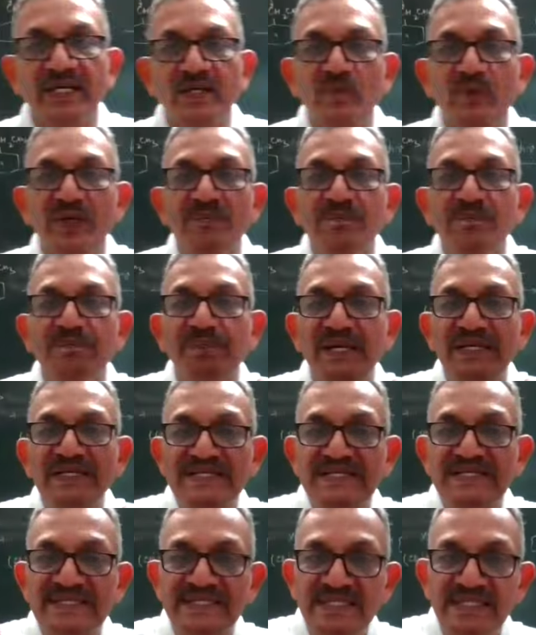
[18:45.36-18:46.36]
that when
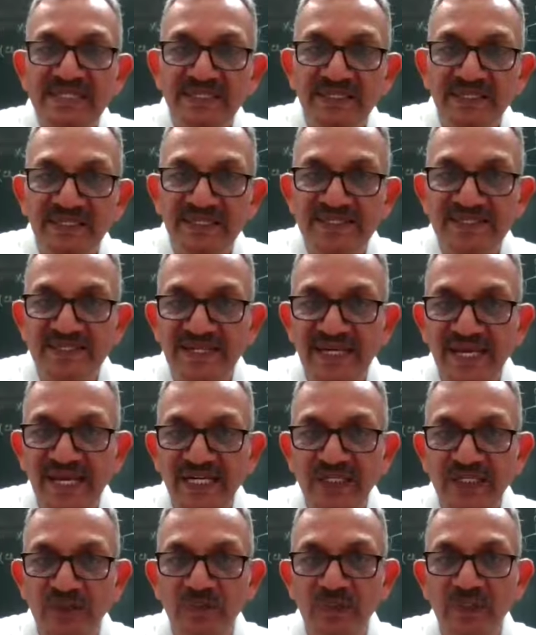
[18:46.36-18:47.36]
benzene is
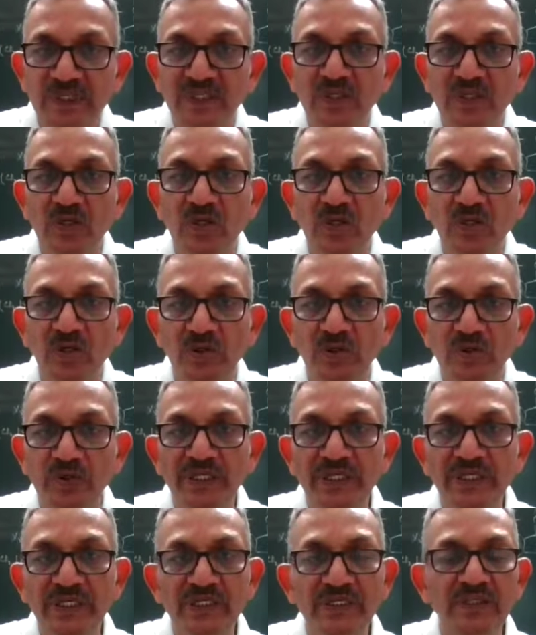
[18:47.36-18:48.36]
reacted with
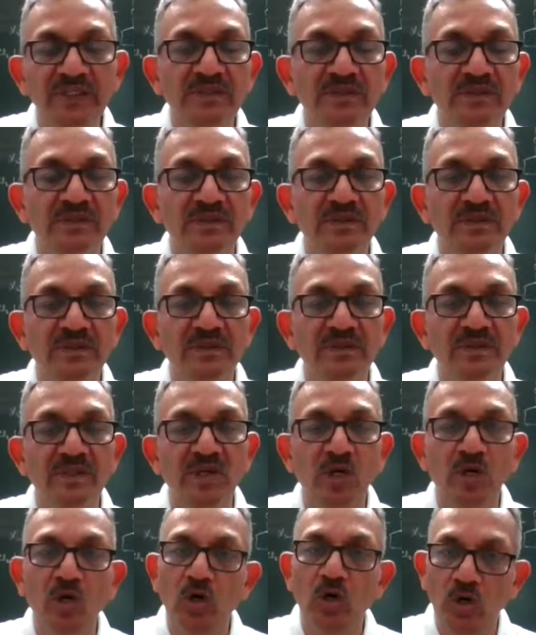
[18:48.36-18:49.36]
chlorine
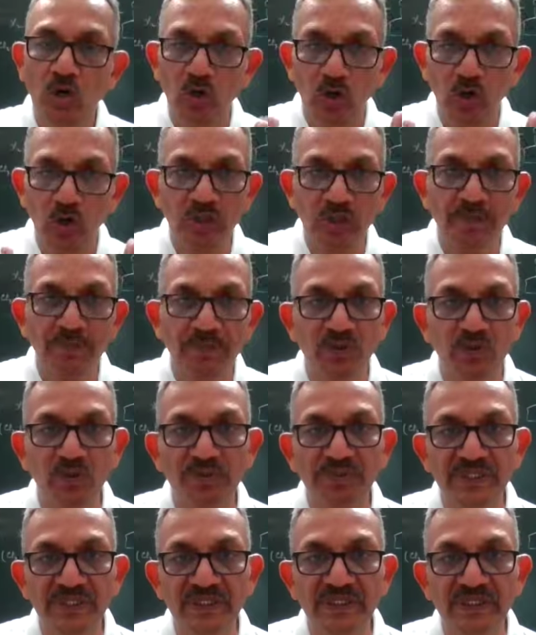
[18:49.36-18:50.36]
or
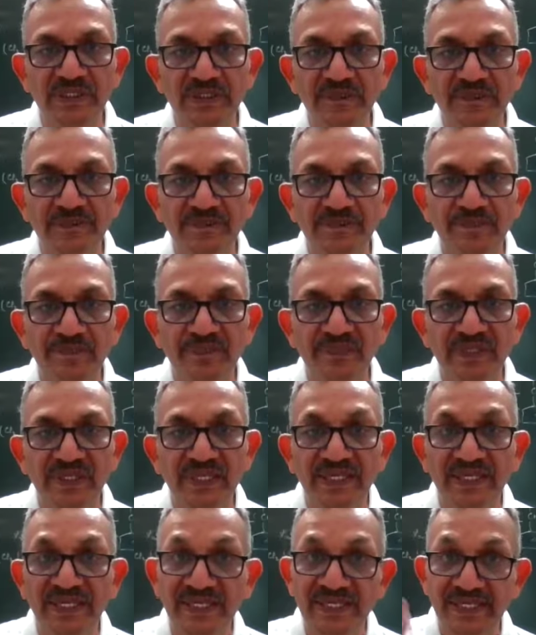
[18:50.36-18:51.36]
bromine
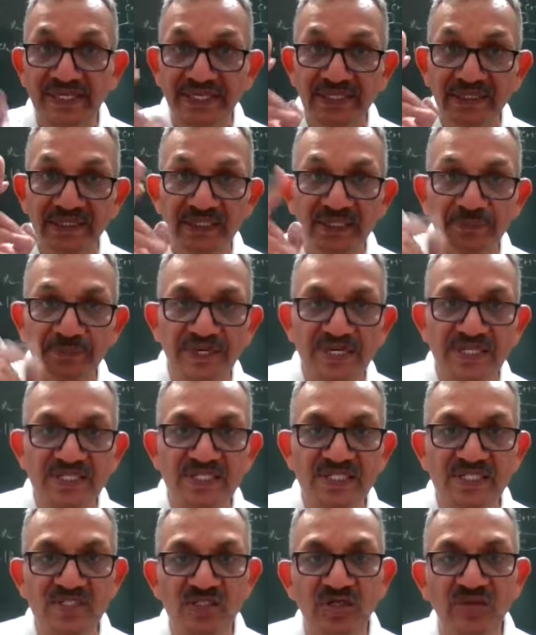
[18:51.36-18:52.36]
in the
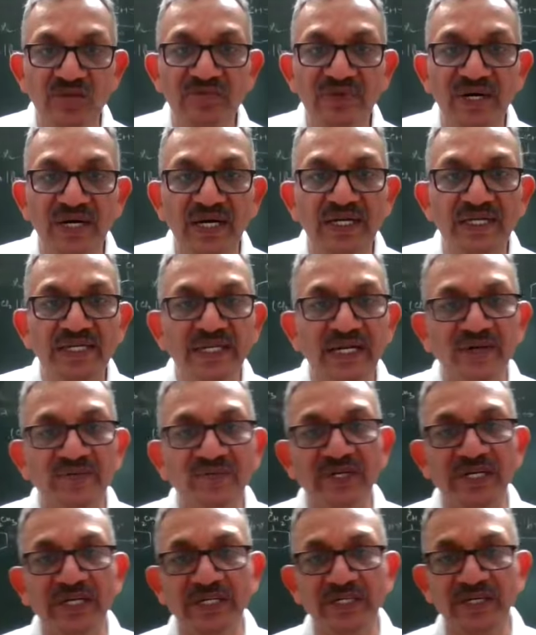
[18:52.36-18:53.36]
presence of
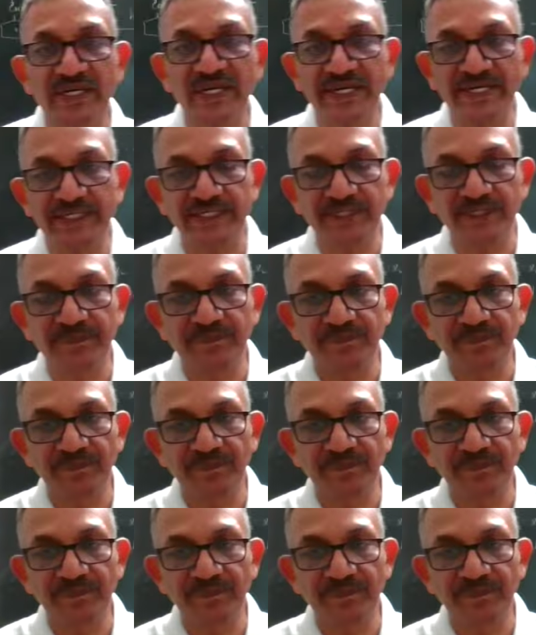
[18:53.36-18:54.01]
ultraviolet light,